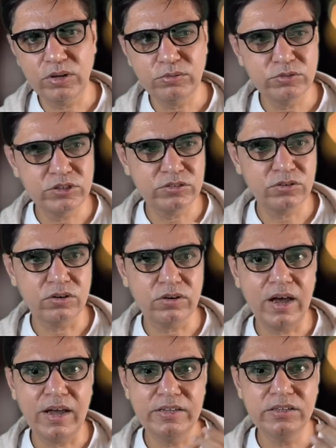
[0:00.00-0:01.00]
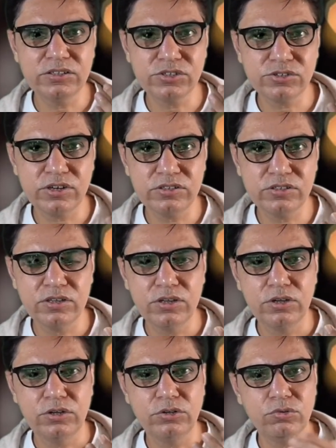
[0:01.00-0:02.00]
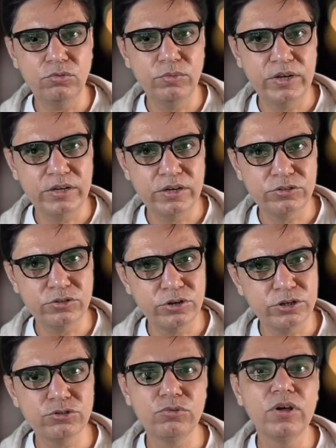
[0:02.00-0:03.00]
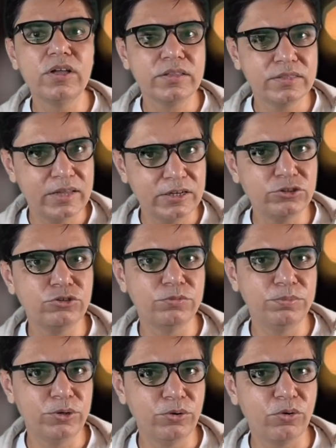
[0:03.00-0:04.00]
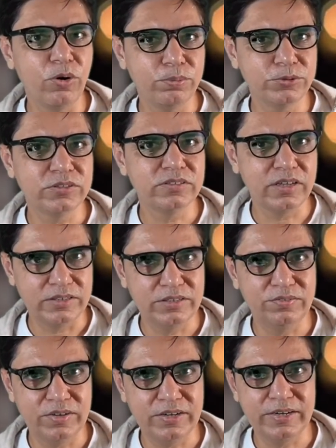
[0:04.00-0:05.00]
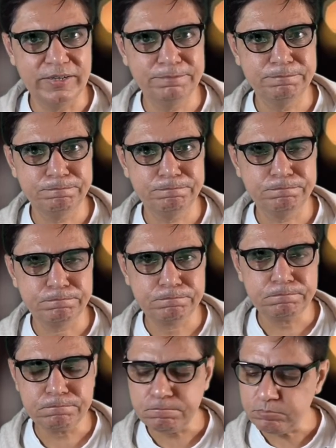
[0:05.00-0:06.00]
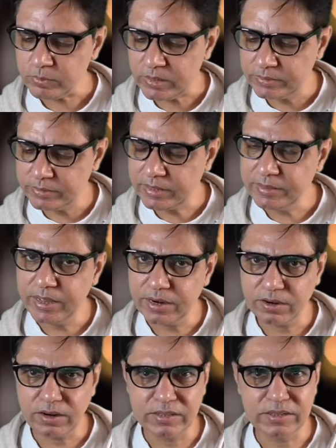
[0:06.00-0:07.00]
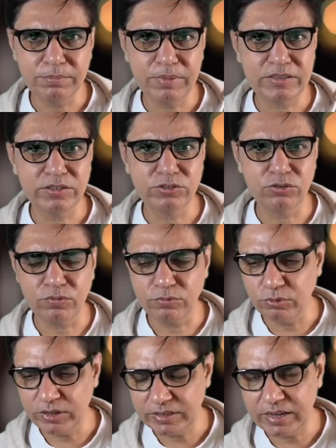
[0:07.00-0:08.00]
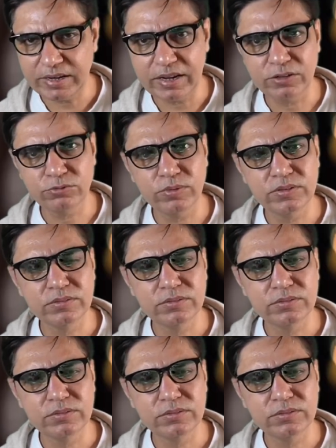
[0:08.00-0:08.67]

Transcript: which has got highest strength to weakness ratio, that should be your option scientifically. Then there are other methods of doing that as well.